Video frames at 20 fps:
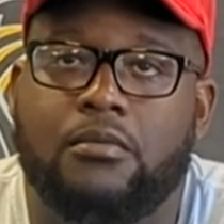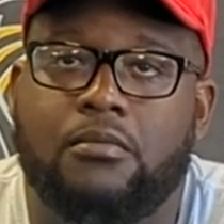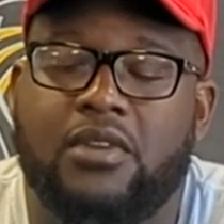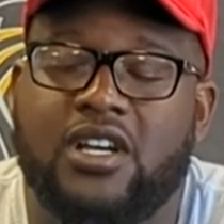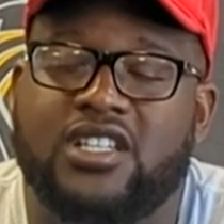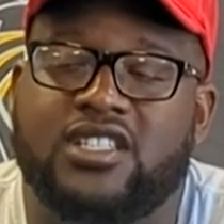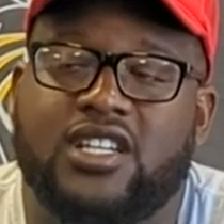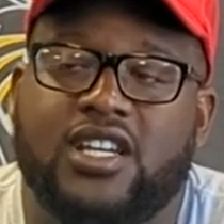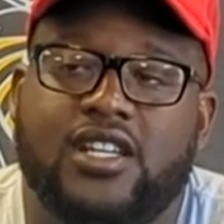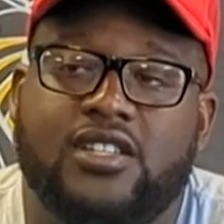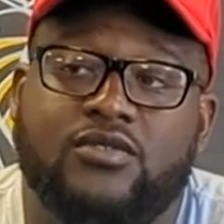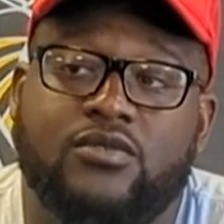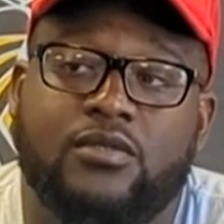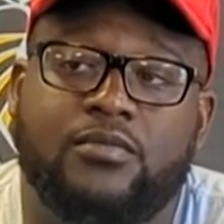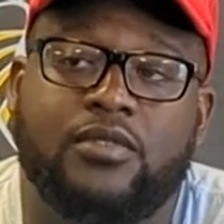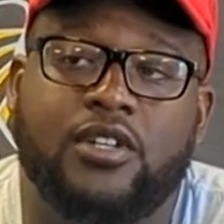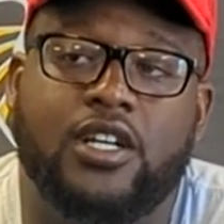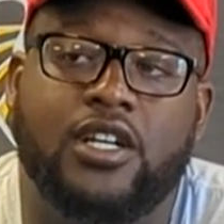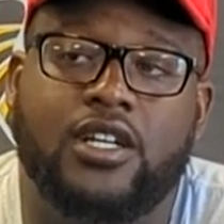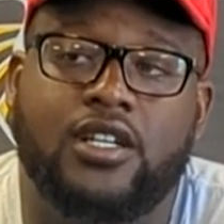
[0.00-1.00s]
best games we
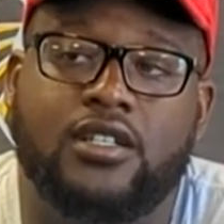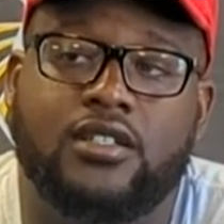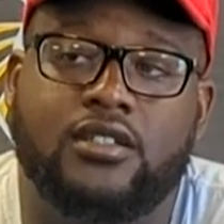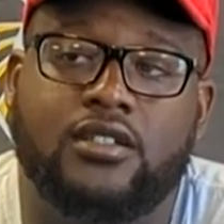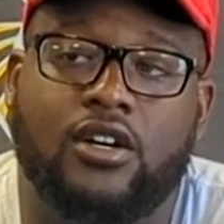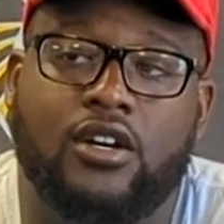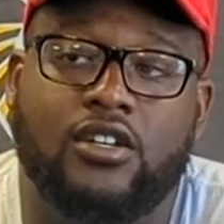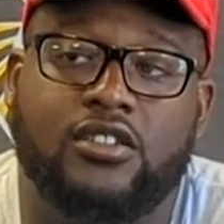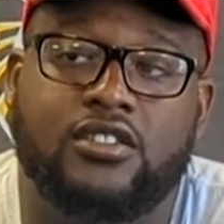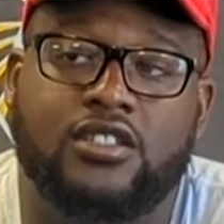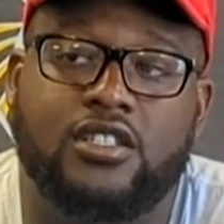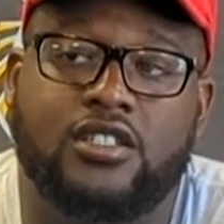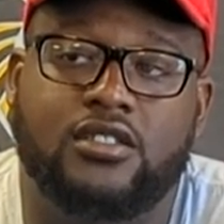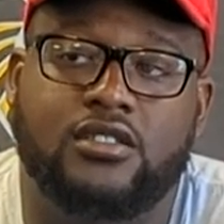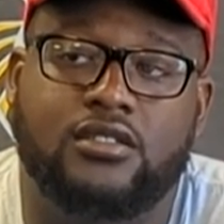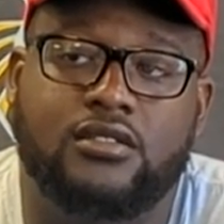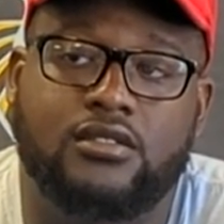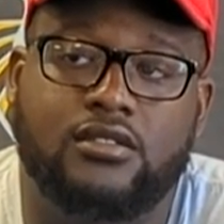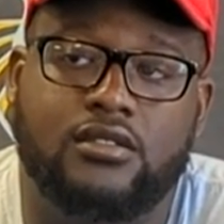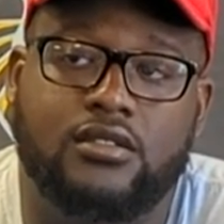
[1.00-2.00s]
played all season.